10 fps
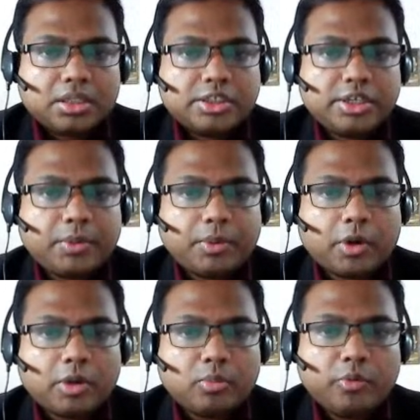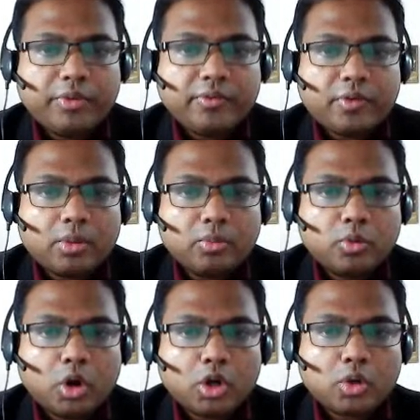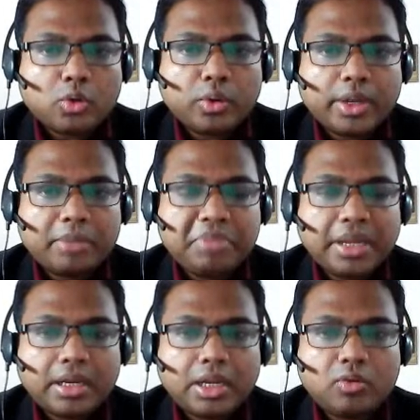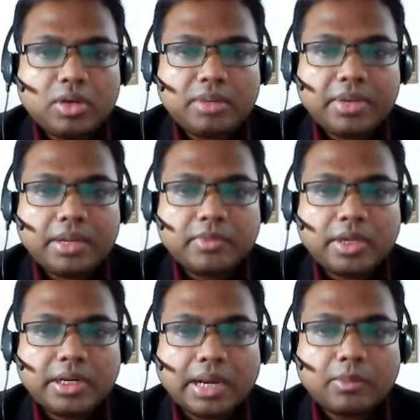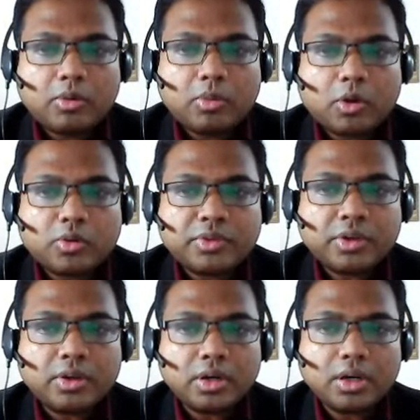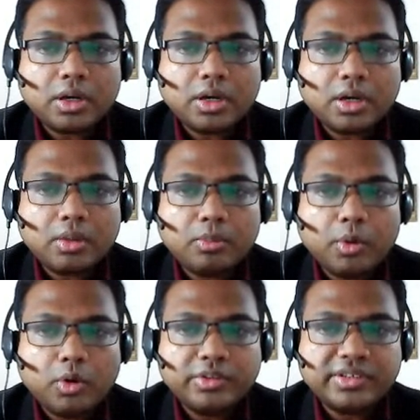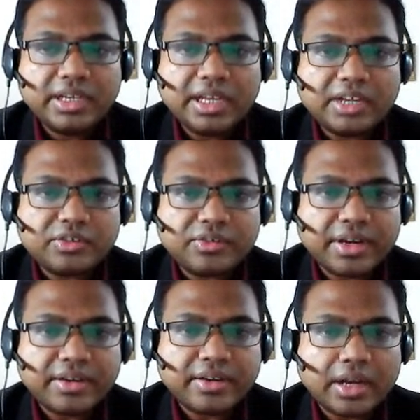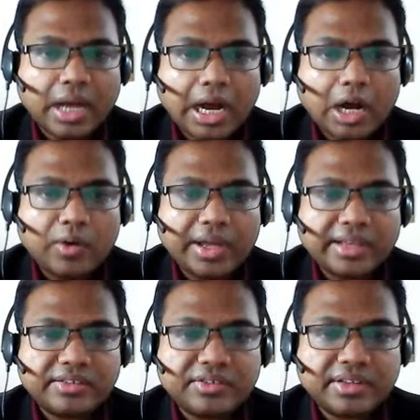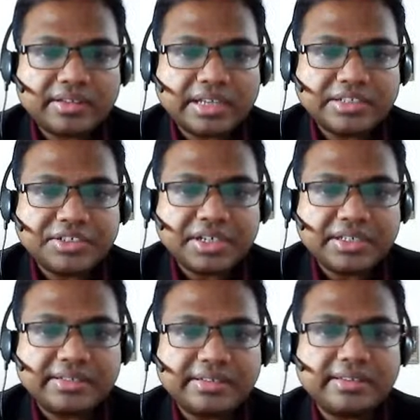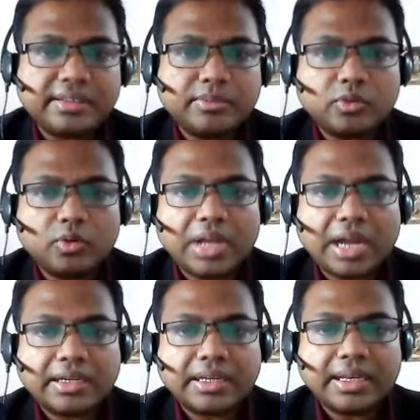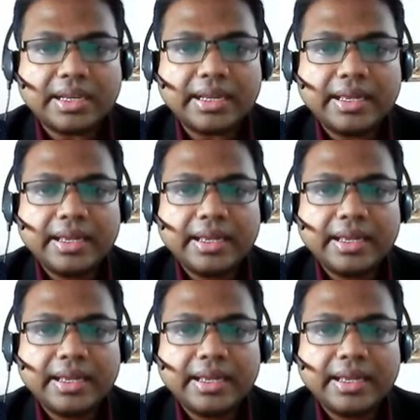Triple point, moving from God to a bad equilibrium, the double bottoms bowls illustrate how a stress can change a system slowly until a